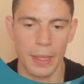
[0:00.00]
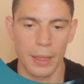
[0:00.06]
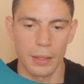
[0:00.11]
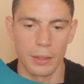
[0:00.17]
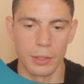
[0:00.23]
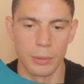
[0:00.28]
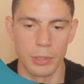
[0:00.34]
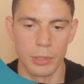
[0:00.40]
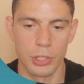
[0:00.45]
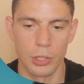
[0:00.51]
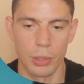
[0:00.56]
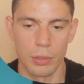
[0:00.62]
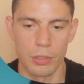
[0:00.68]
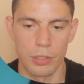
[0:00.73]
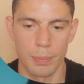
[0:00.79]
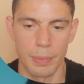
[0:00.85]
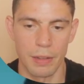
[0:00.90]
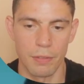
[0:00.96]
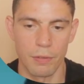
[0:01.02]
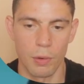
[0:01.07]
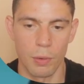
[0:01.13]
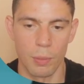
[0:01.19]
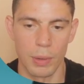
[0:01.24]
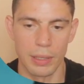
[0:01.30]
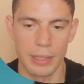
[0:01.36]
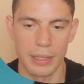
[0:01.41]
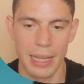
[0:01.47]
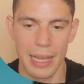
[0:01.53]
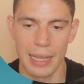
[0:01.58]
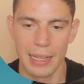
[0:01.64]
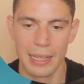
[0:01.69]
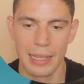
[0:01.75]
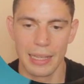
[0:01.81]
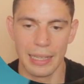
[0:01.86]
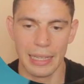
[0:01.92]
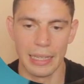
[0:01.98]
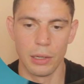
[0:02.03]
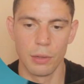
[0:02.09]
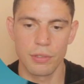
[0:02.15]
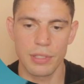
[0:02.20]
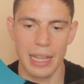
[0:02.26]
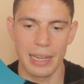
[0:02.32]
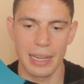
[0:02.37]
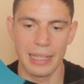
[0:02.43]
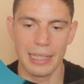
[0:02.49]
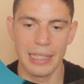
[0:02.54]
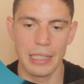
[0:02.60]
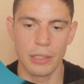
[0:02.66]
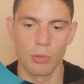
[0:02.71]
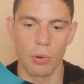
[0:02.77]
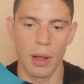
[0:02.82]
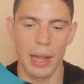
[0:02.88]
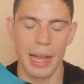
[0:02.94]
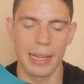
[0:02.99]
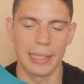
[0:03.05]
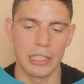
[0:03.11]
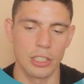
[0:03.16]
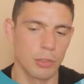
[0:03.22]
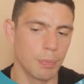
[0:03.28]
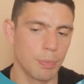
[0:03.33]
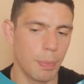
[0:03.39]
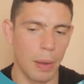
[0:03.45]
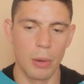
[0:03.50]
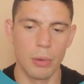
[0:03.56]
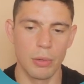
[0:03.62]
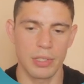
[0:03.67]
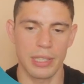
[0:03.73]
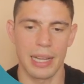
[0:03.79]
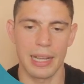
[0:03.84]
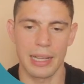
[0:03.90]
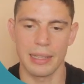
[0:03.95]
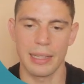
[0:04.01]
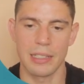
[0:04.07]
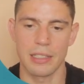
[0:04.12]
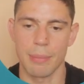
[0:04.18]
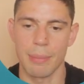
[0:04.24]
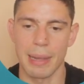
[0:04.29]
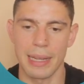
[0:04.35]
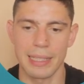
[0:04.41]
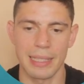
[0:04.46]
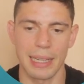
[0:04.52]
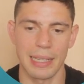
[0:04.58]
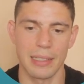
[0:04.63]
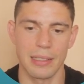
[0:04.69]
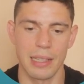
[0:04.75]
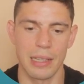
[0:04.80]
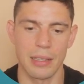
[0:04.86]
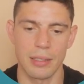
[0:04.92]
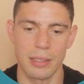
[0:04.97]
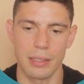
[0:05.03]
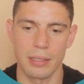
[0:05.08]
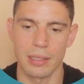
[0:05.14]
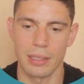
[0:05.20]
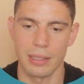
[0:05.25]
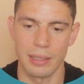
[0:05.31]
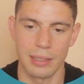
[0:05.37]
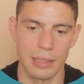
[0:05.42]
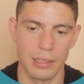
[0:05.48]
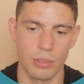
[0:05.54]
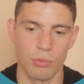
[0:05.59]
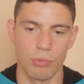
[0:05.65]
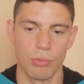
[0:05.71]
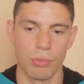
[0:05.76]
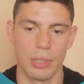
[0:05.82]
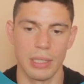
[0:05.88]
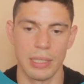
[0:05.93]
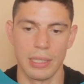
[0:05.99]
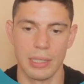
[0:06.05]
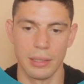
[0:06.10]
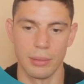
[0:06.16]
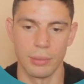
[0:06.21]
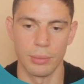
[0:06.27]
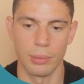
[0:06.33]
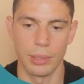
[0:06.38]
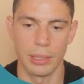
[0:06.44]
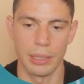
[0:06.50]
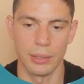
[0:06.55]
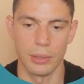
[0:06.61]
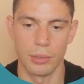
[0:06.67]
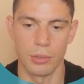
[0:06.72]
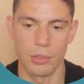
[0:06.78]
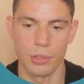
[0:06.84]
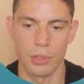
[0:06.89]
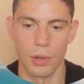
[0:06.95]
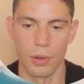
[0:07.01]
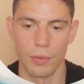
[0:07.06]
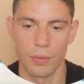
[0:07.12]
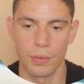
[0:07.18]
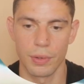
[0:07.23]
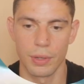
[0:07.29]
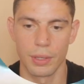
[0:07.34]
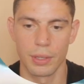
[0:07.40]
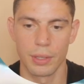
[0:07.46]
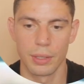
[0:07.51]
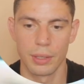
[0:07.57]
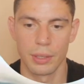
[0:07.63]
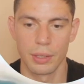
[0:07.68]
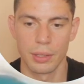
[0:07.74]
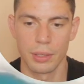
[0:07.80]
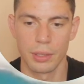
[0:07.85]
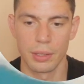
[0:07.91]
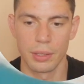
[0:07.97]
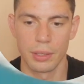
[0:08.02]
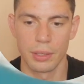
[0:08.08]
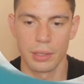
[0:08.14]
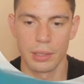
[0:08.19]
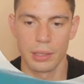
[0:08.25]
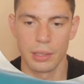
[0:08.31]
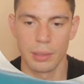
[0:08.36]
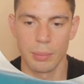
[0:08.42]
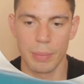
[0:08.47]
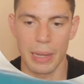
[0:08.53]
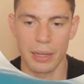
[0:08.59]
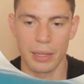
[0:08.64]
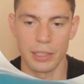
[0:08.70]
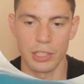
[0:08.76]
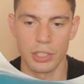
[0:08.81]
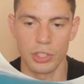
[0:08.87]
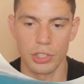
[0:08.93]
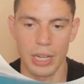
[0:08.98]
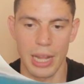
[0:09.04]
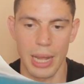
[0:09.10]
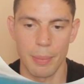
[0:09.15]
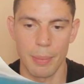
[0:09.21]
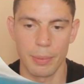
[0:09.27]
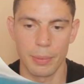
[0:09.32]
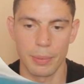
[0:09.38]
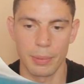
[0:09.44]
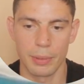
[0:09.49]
And then he's showing us a bit of footwork there. He loves that lead right hand. He just pokes it out there to maintain his distance, and it's really, really good stuff. Back on his jab.